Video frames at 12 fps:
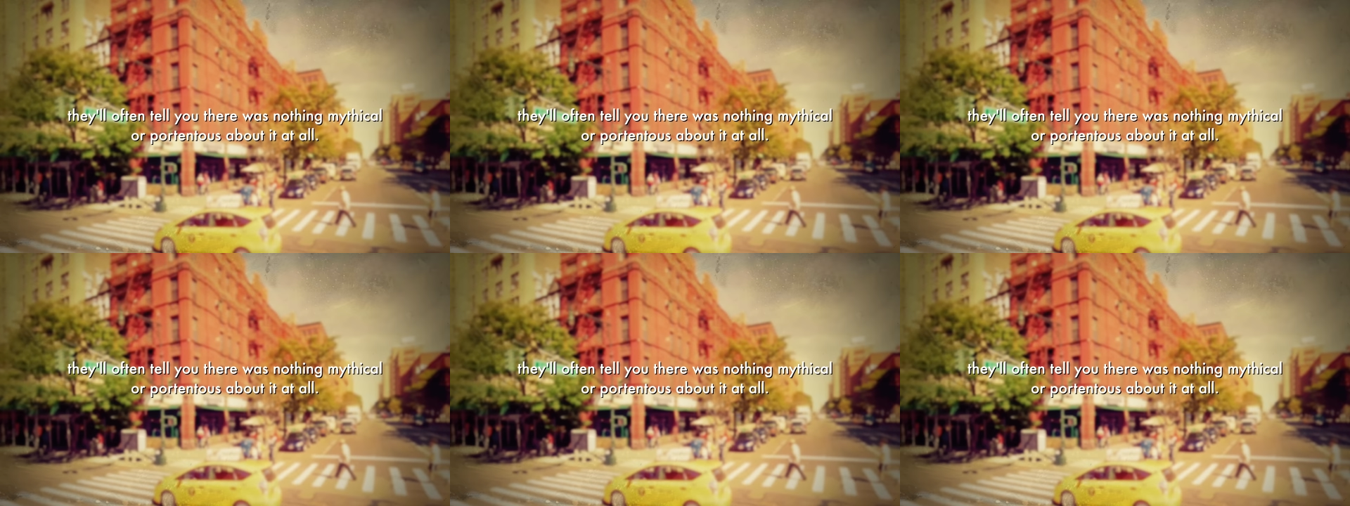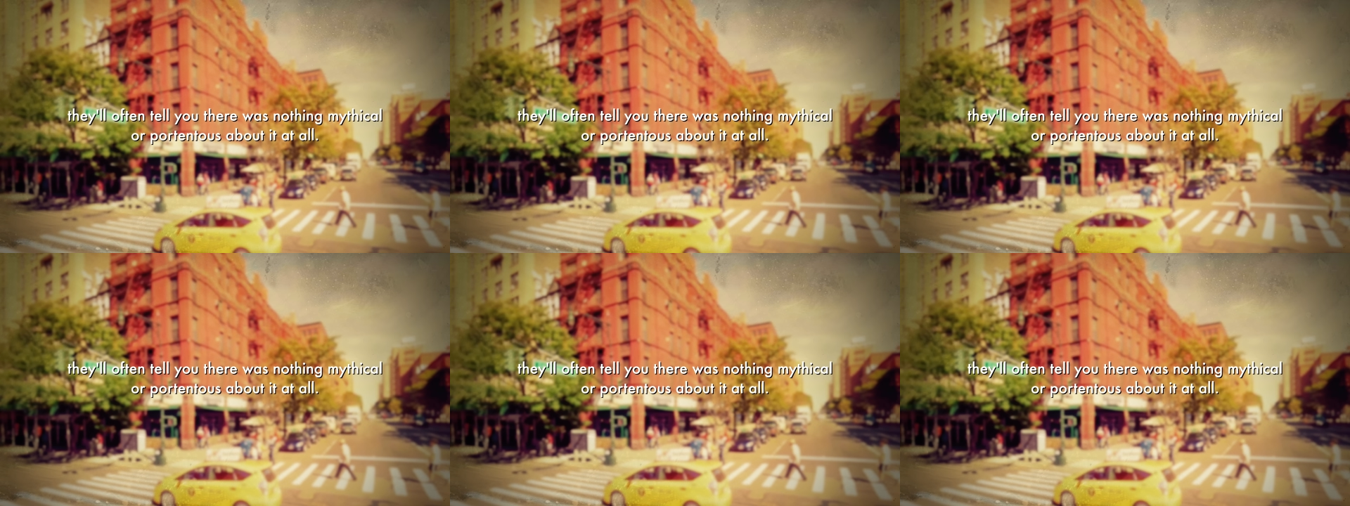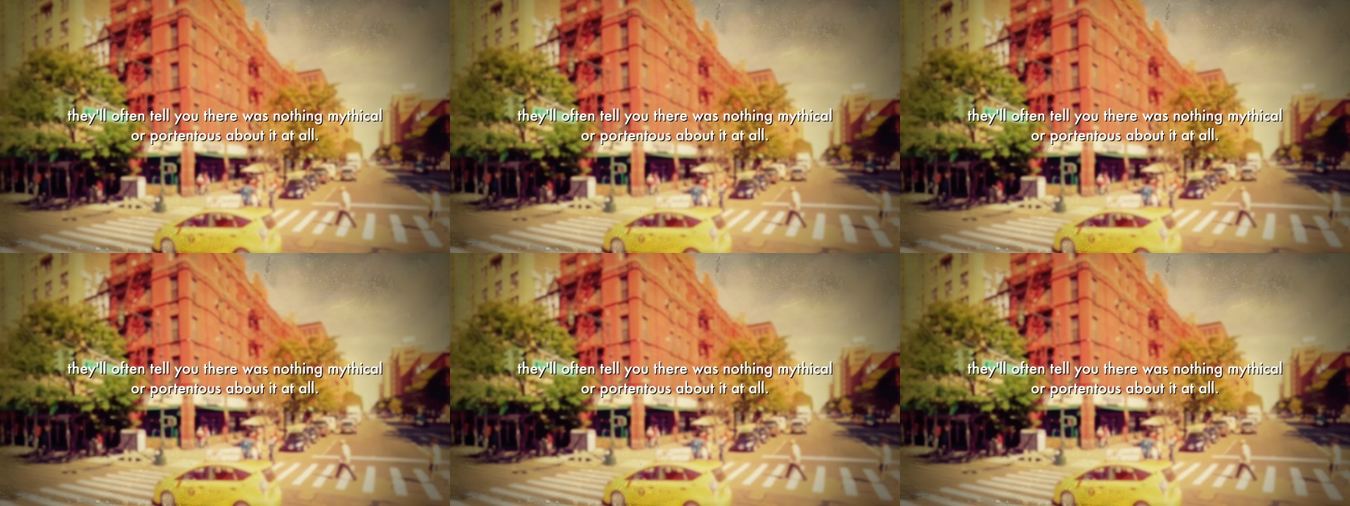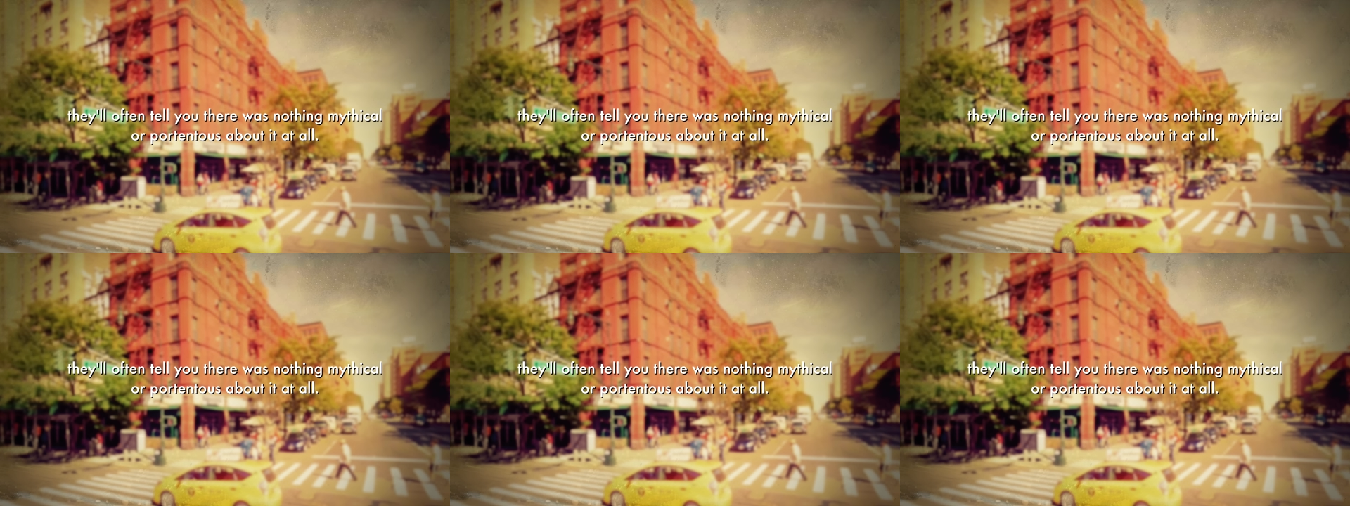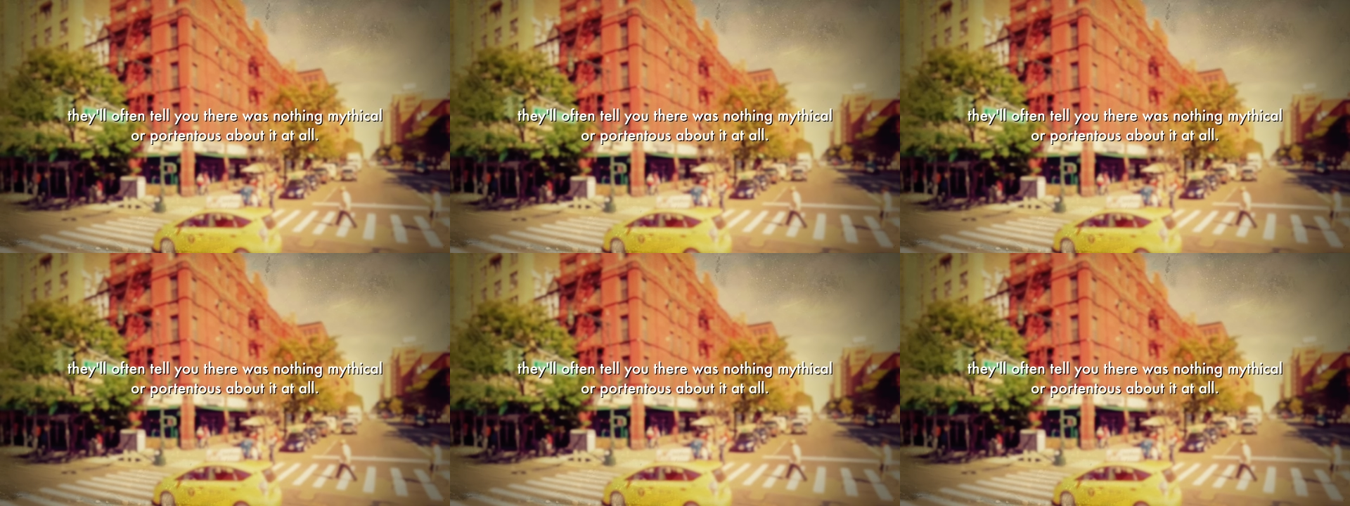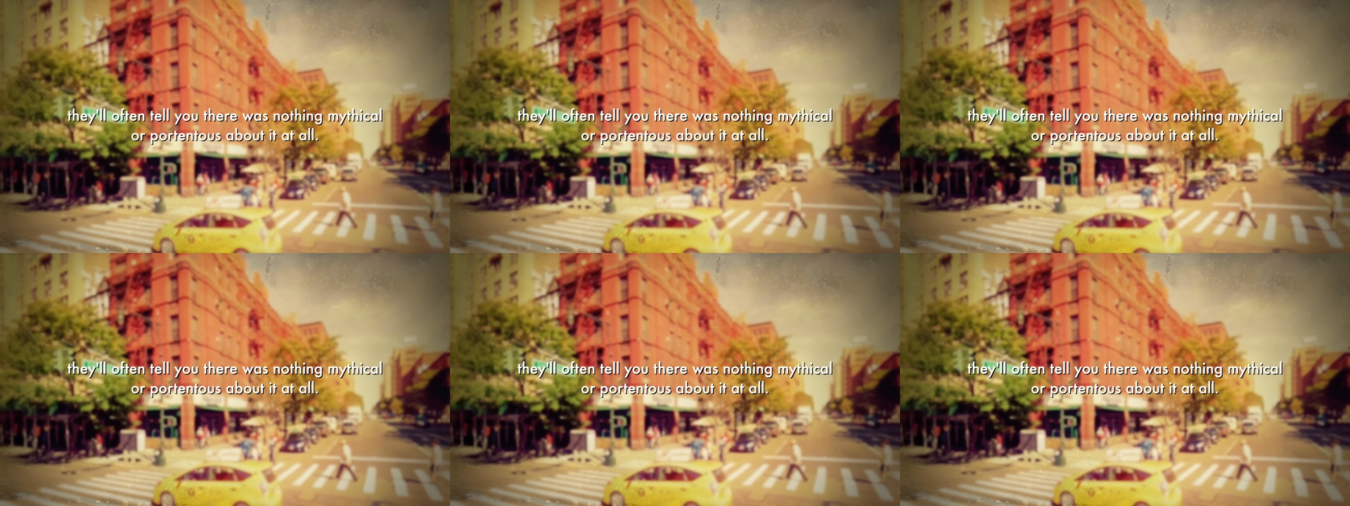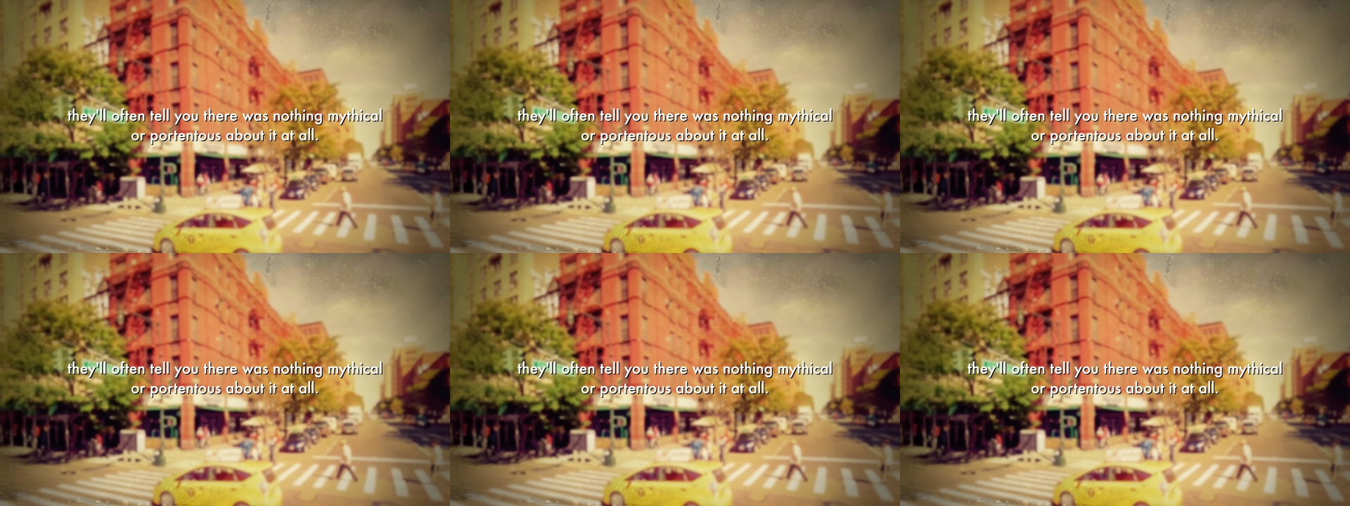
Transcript: No face is visible, so there are no lips to read.